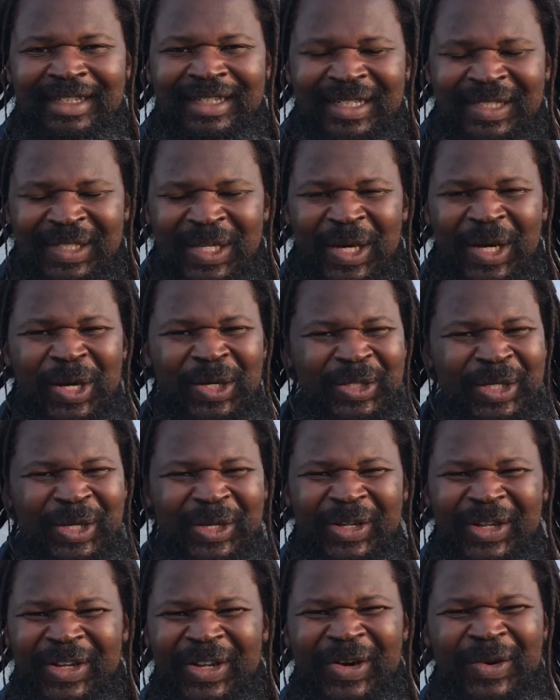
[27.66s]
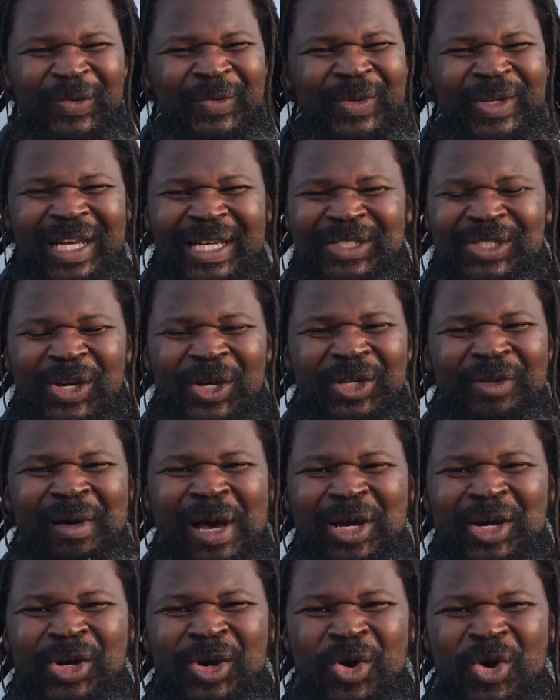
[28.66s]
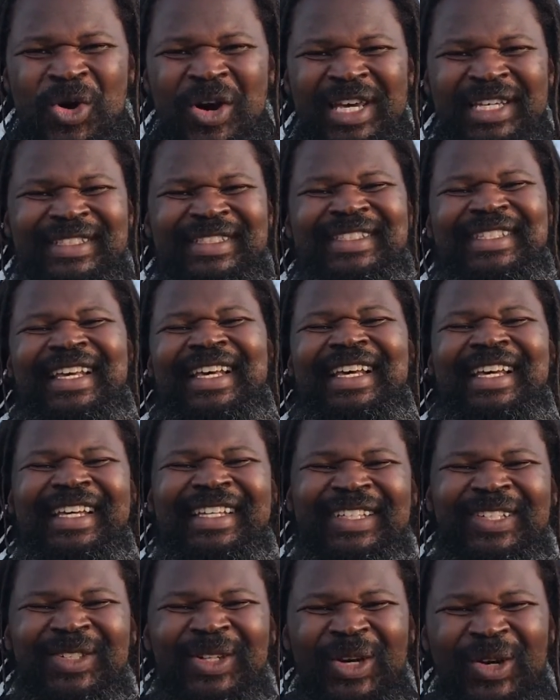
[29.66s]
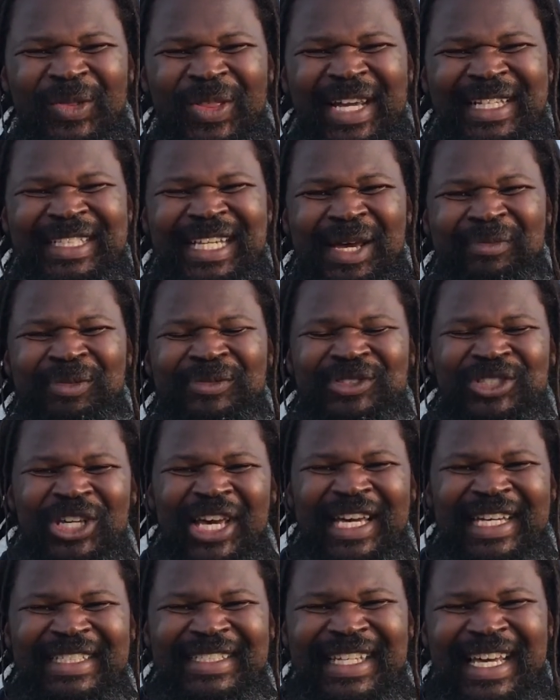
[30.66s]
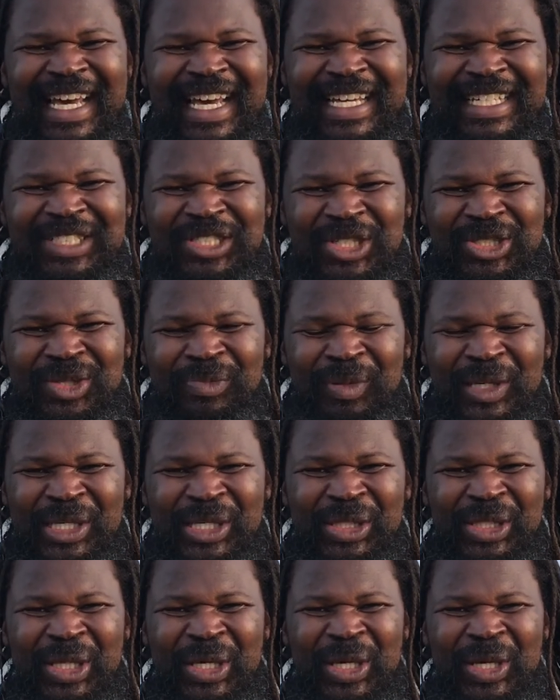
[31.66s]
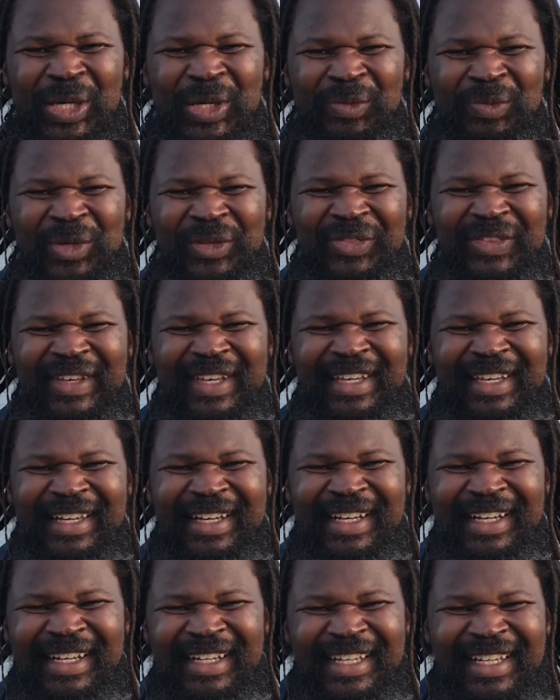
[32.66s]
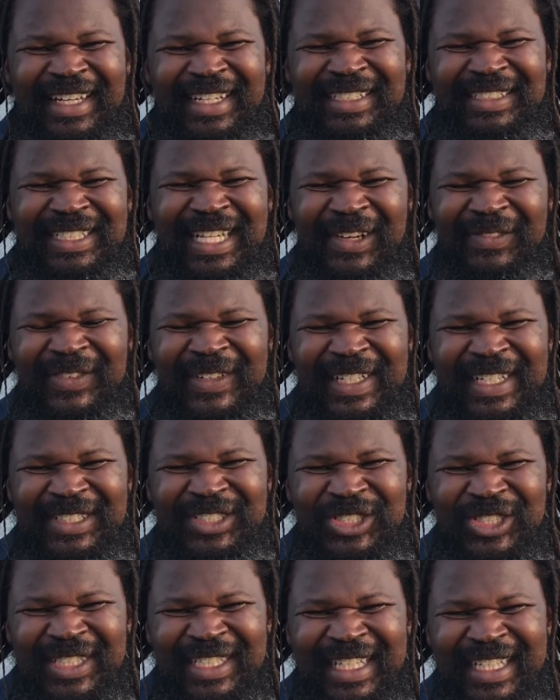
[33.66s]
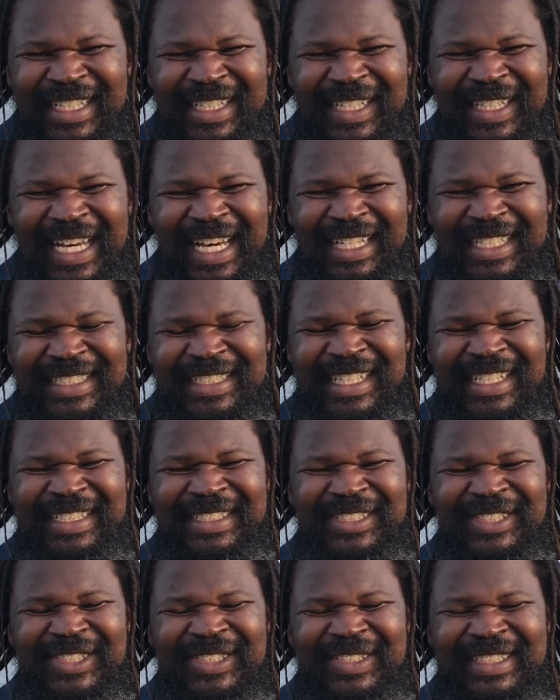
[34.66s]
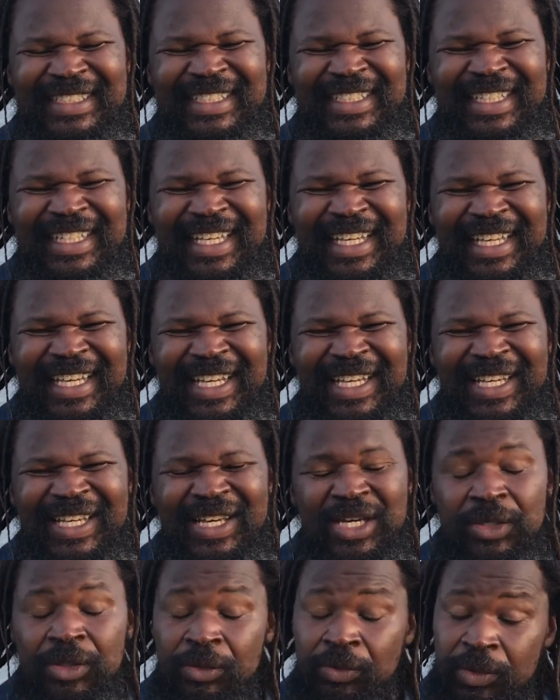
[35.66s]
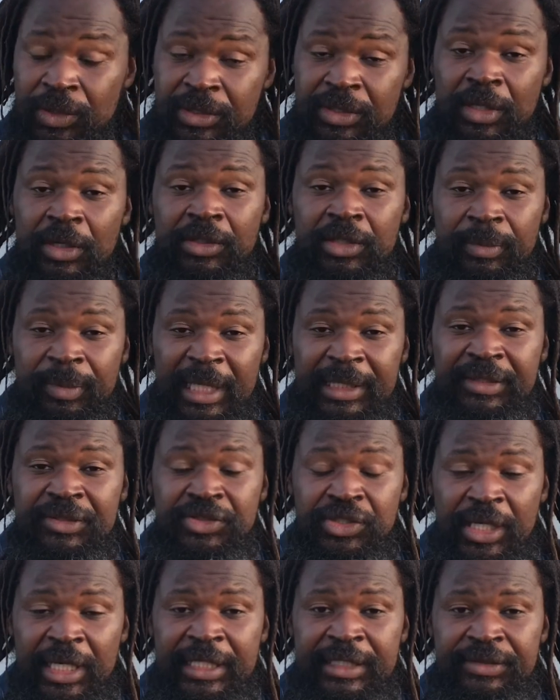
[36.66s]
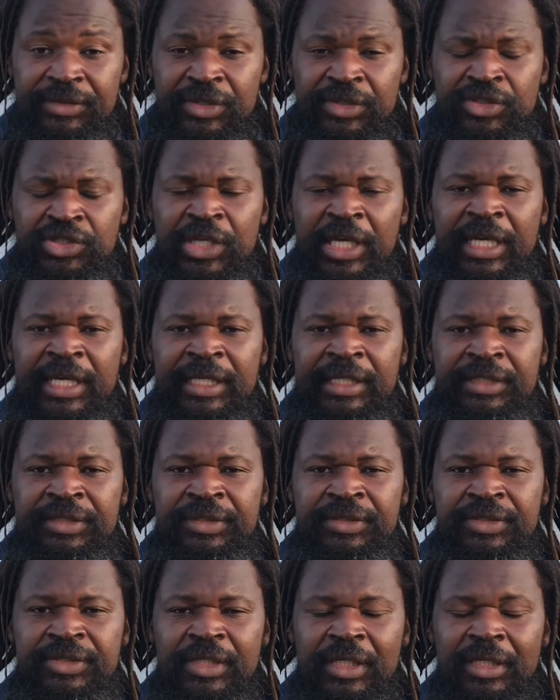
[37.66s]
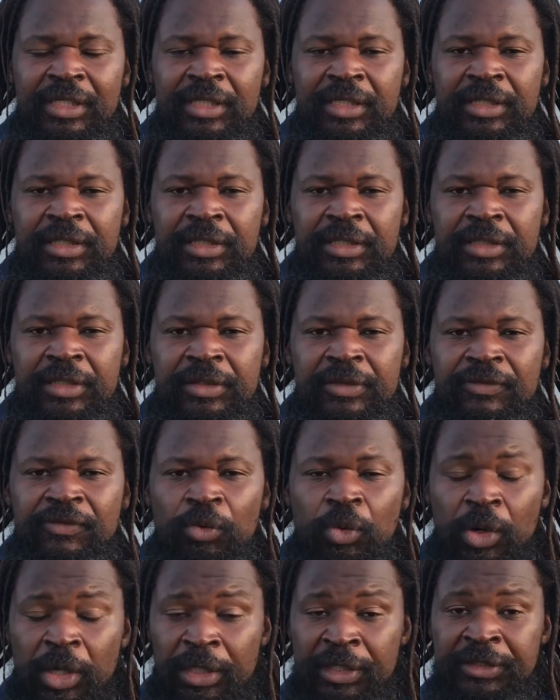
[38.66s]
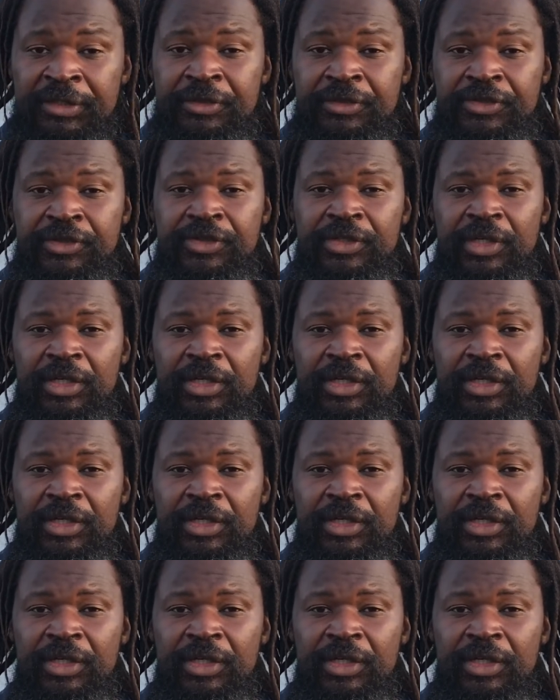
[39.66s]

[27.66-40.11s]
No. We're not talking about coins, that type of change. Just to be clear with the definition and the connotation. We're talking about the change of one's